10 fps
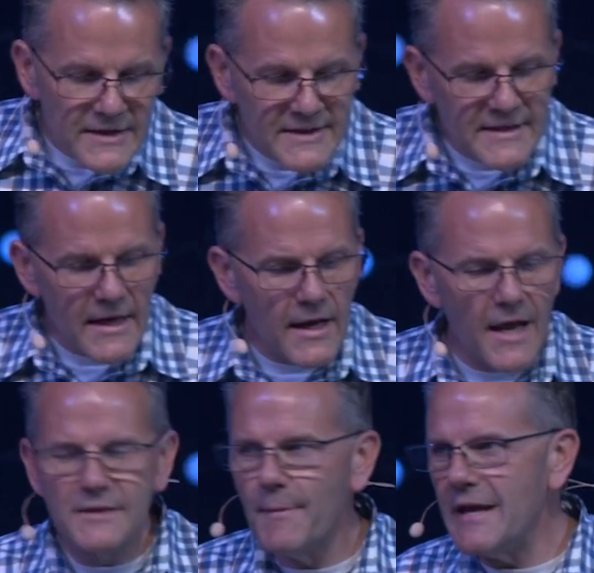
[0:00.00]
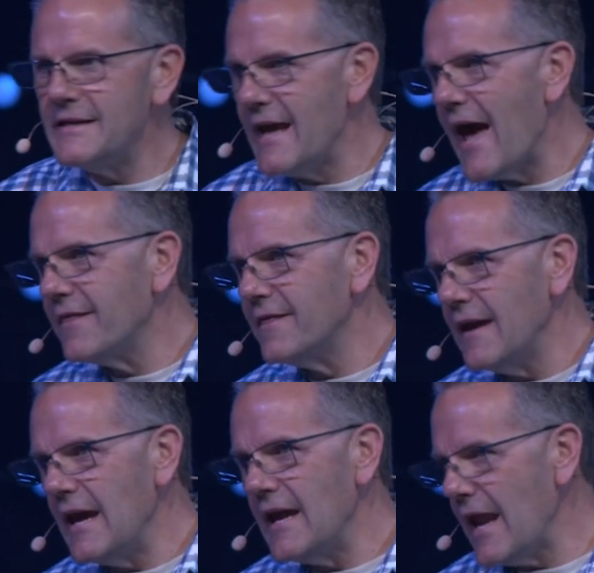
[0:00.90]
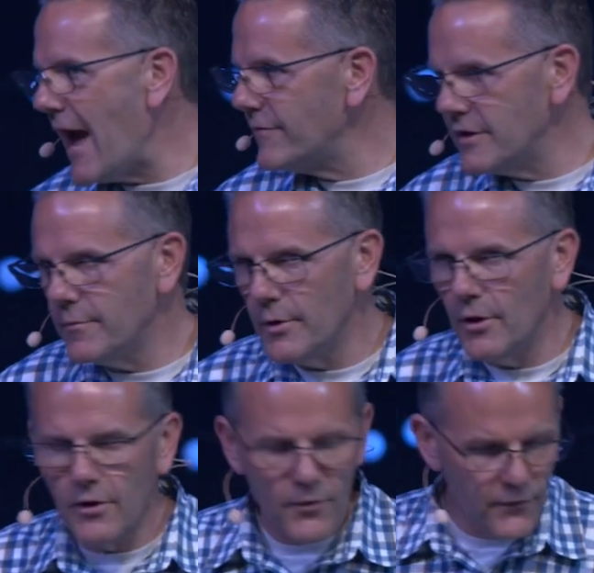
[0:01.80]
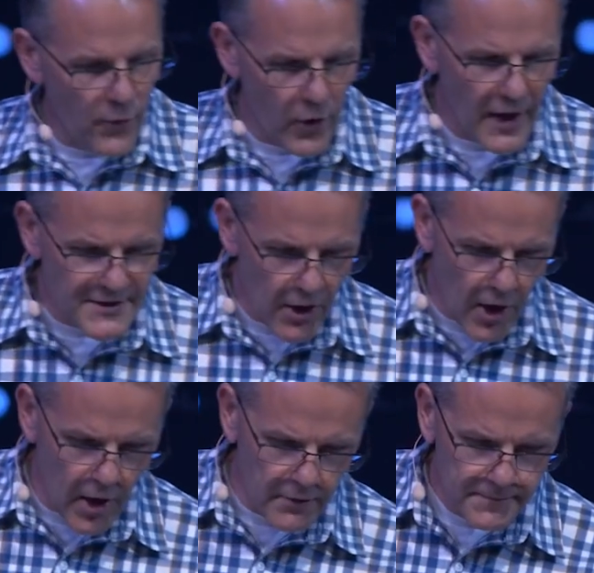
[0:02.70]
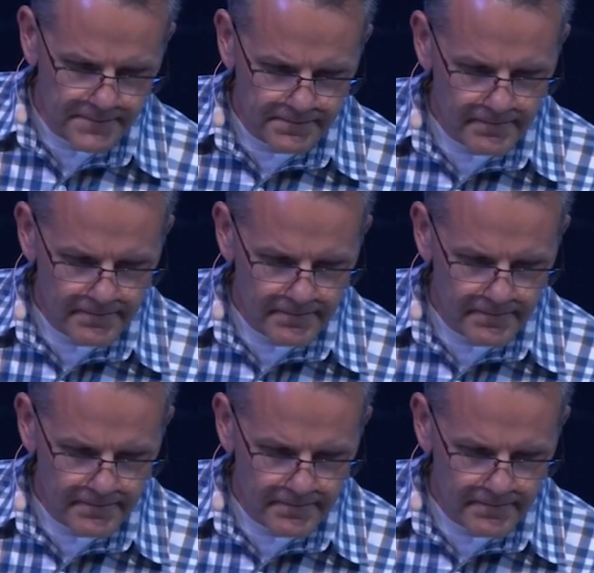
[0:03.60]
Sin has made death inevitable for us all